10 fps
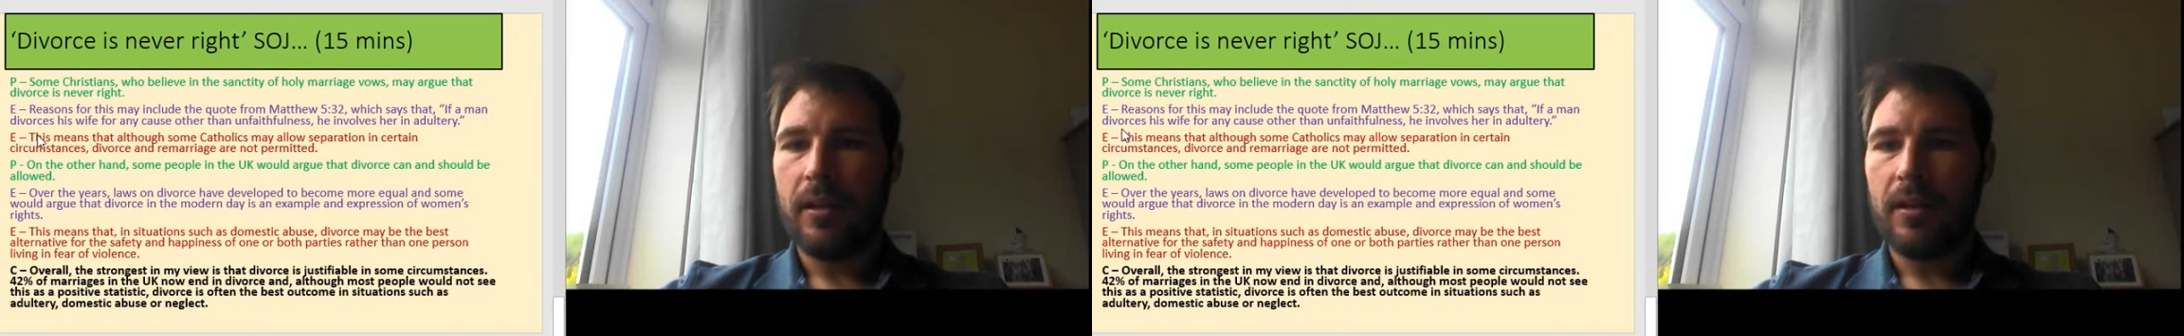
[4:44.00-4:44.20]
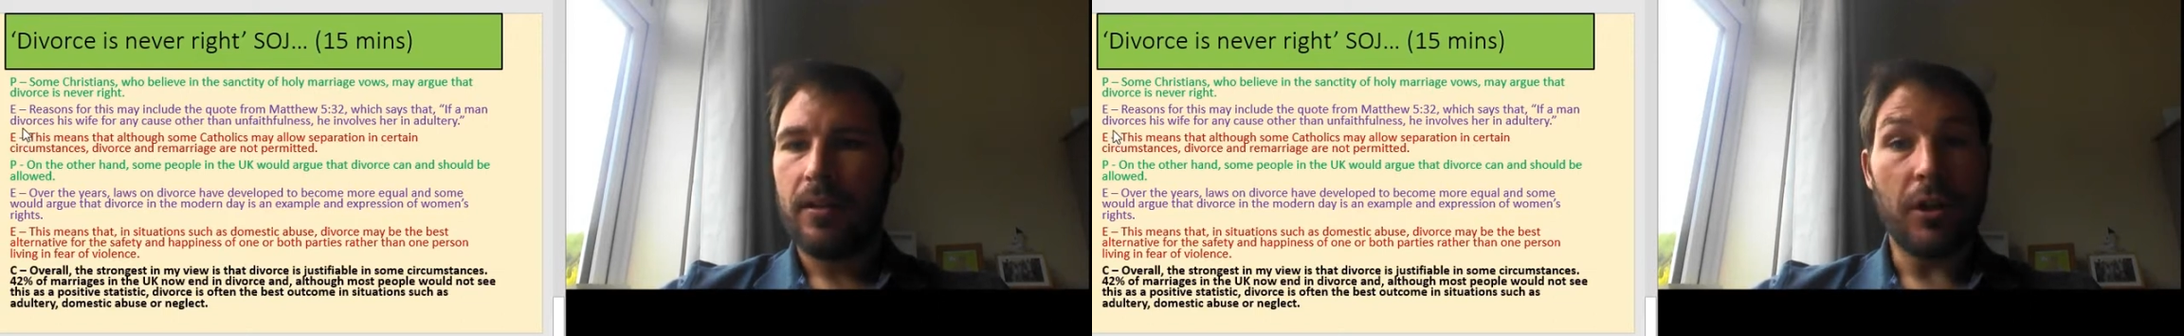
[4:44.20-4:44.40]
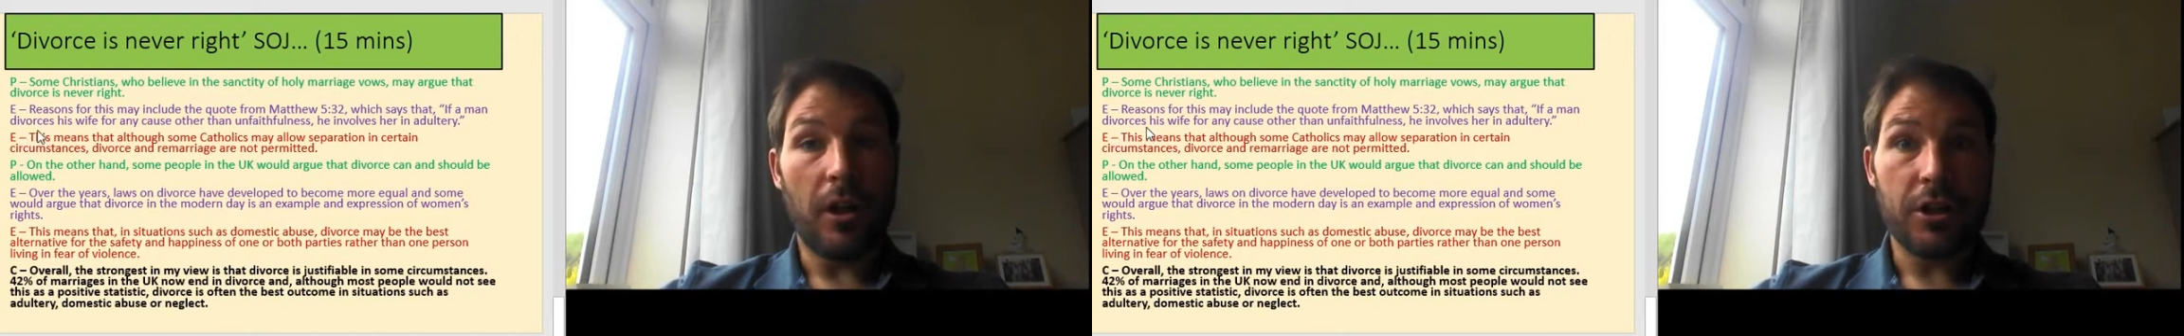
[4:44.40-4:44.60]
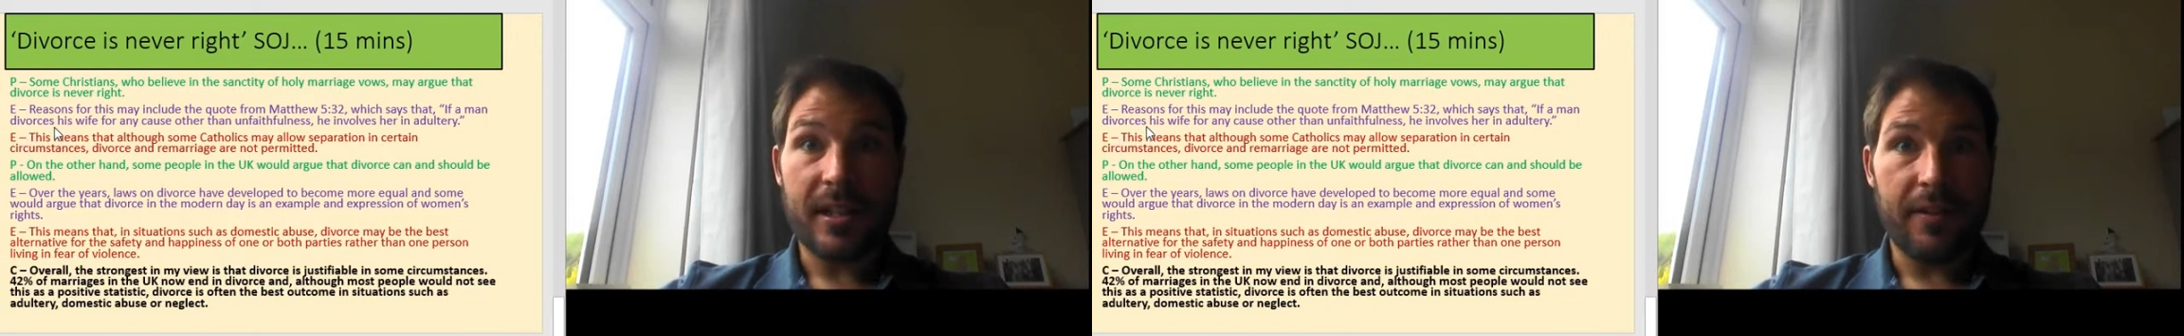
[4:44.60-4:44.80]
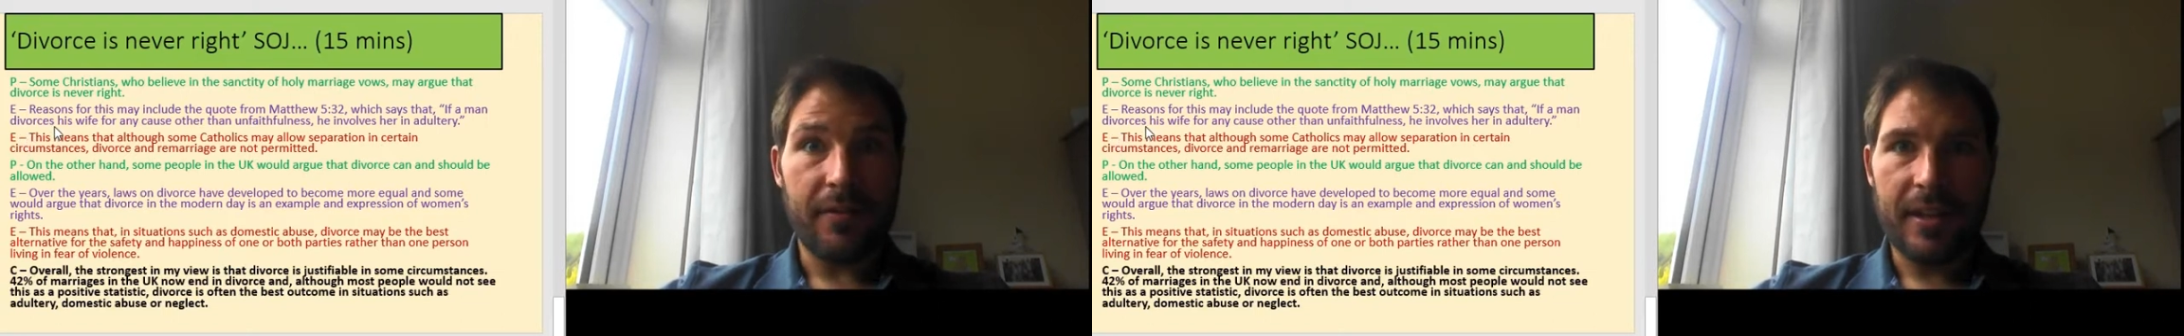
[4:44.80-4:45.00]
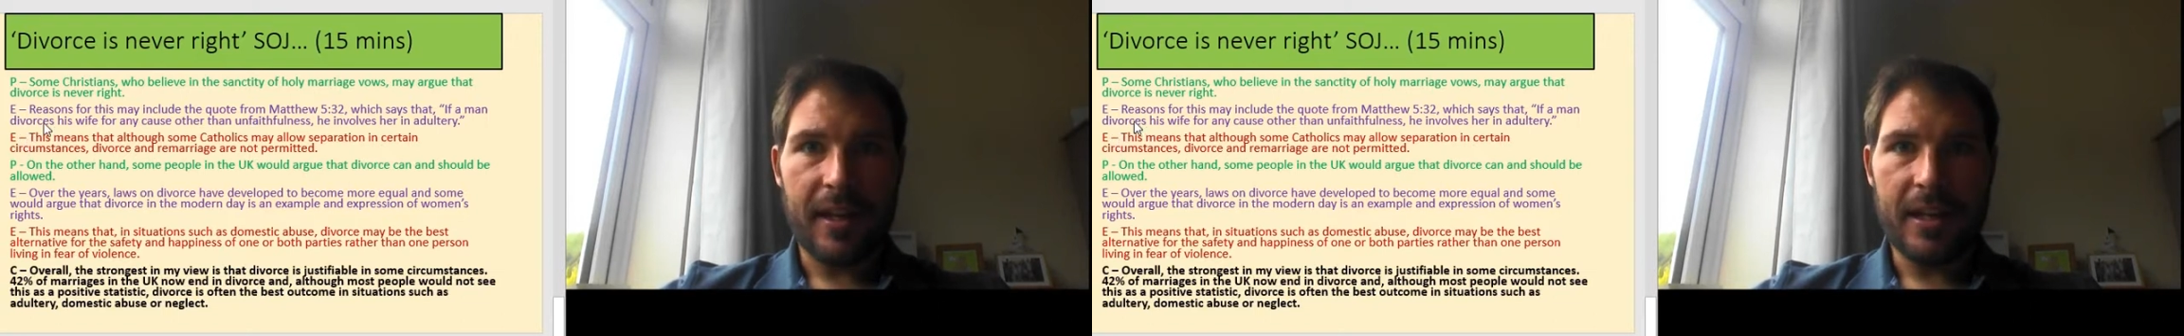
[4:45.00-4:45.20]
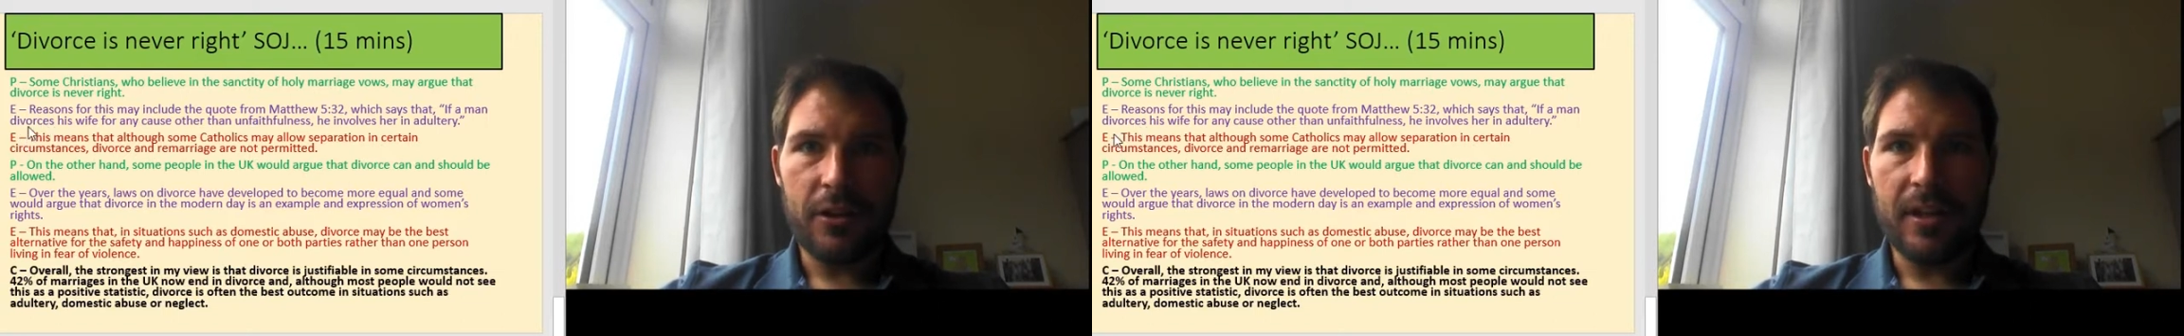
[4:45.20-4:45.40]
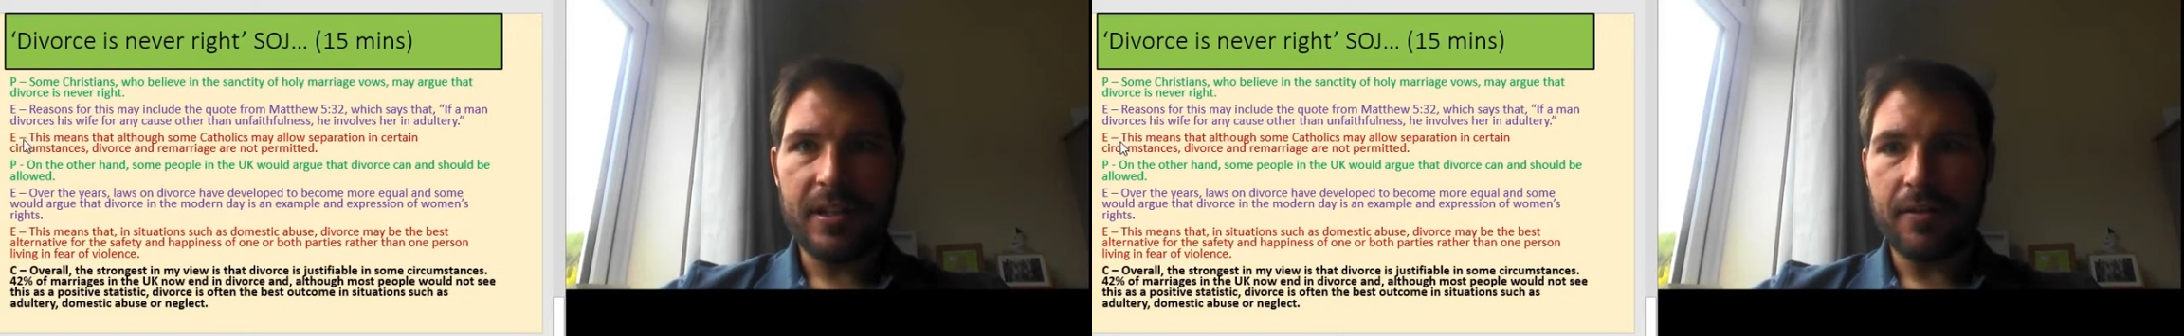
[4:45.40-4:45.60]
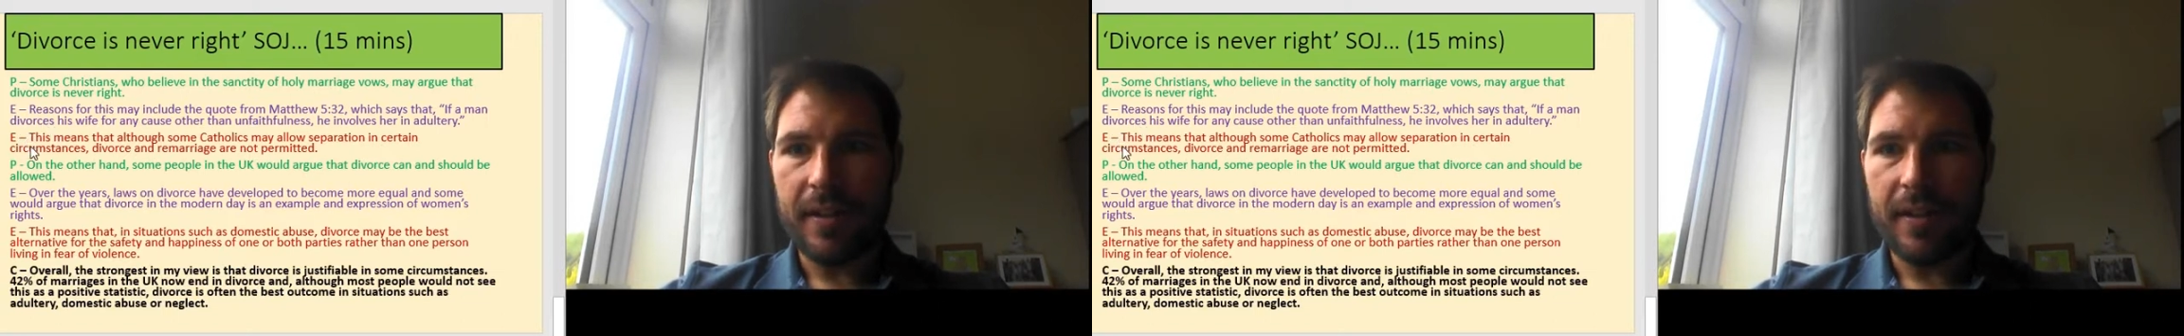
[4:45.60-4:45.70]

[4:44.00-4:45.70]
You can't just leave it there. You need to